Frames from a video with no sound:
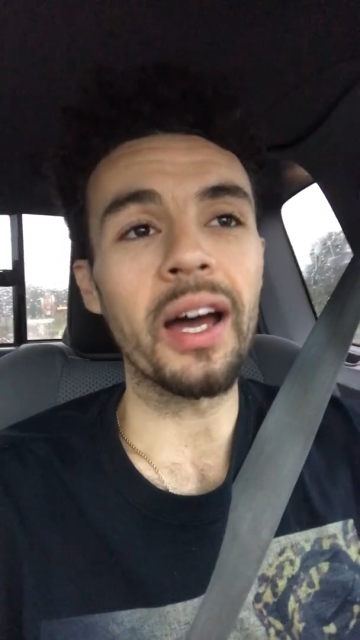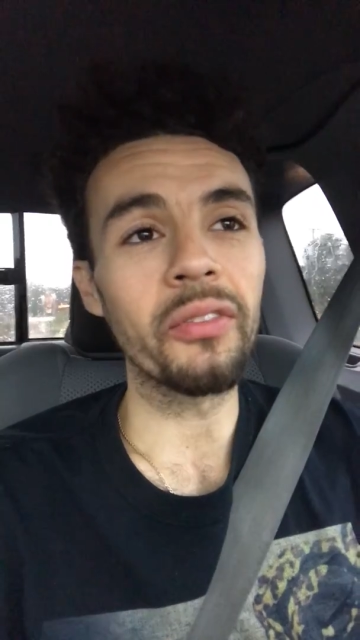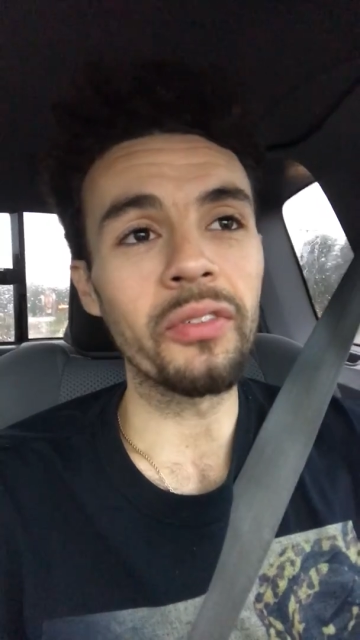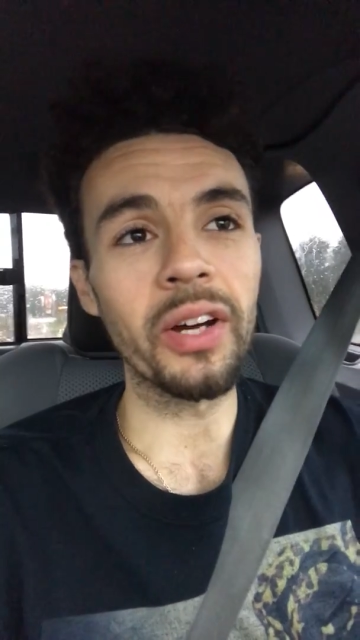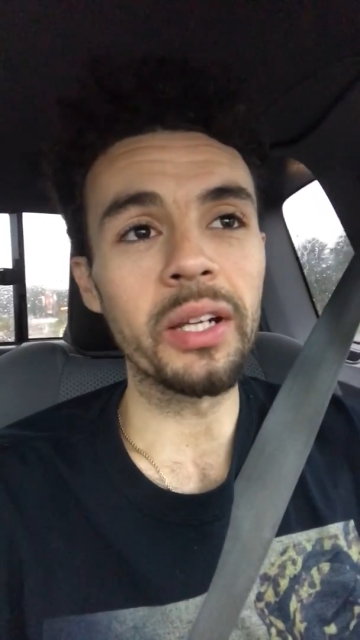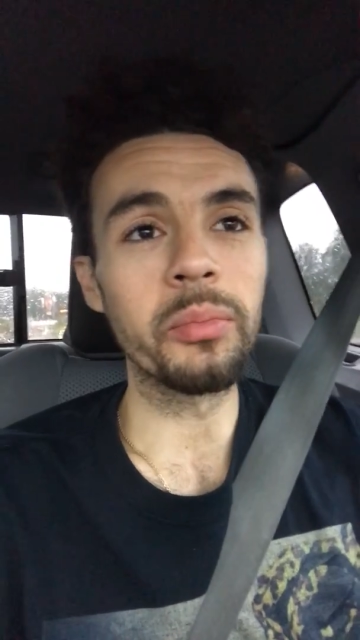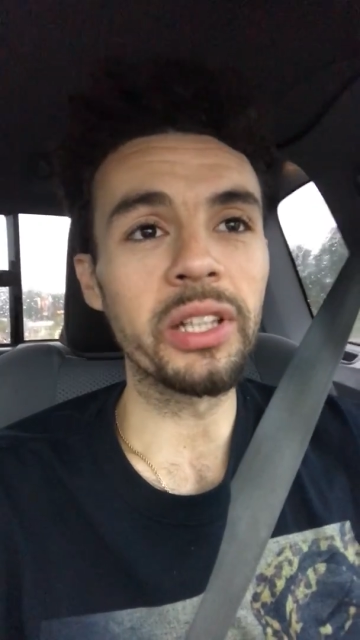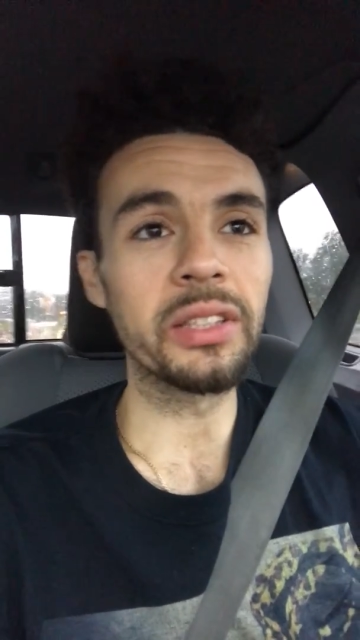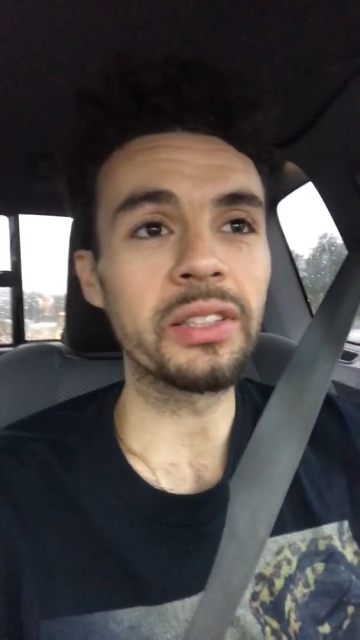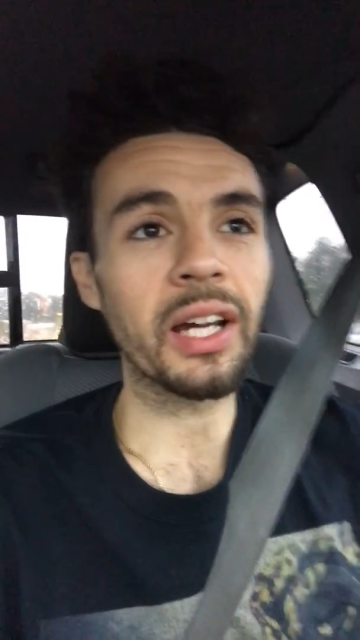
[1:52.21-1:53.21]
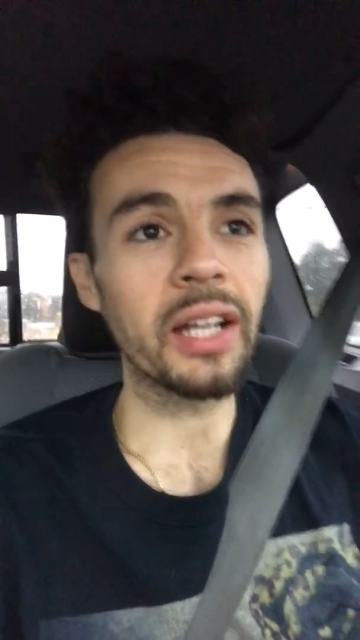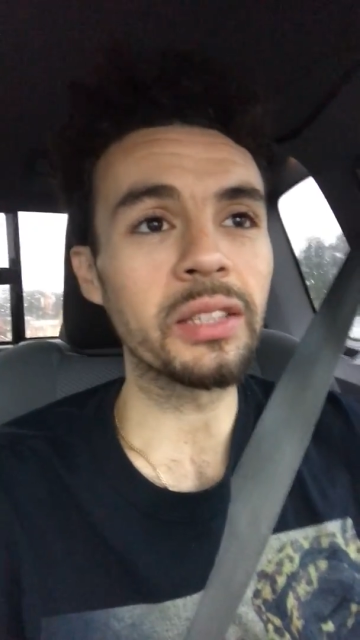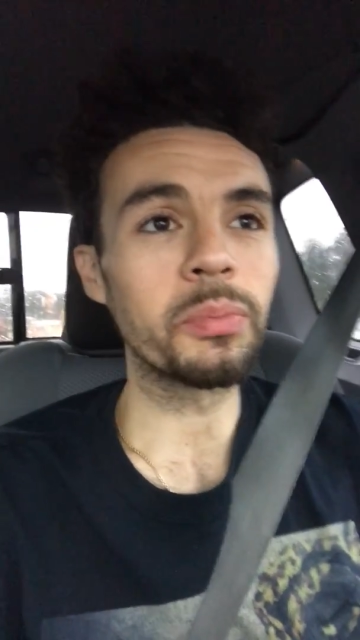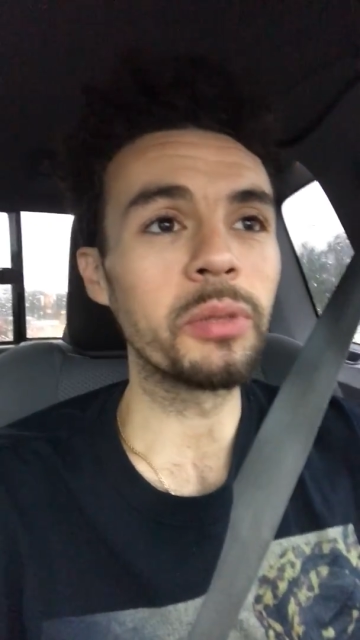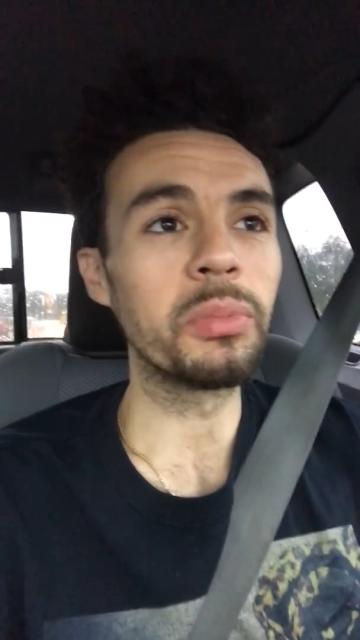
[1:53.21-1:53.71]
have a Vitamix
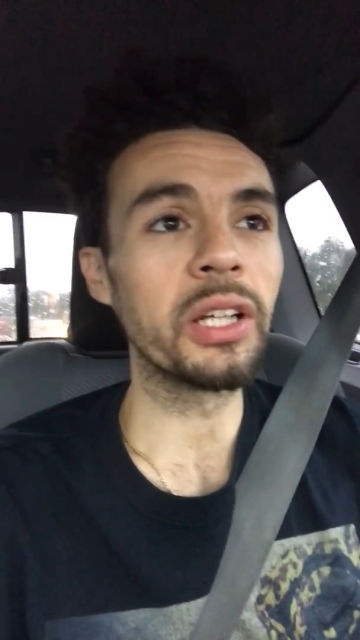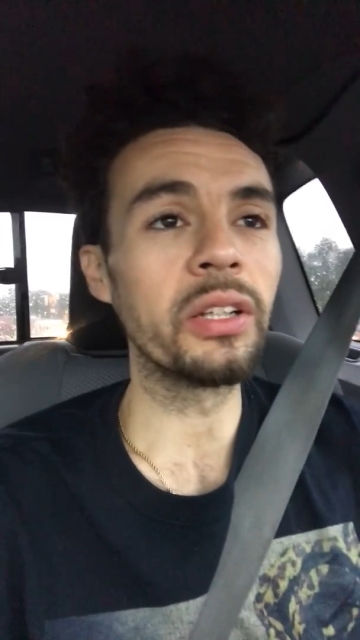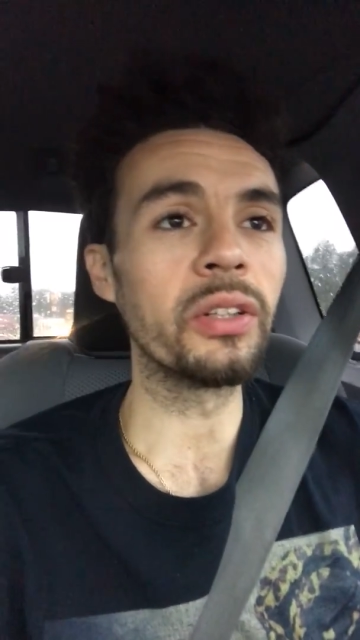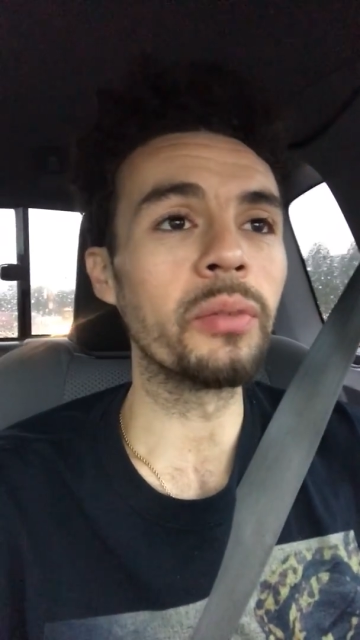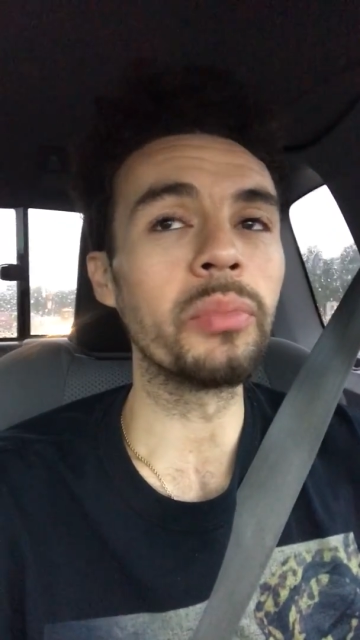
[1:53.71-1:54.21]
high-speed blender,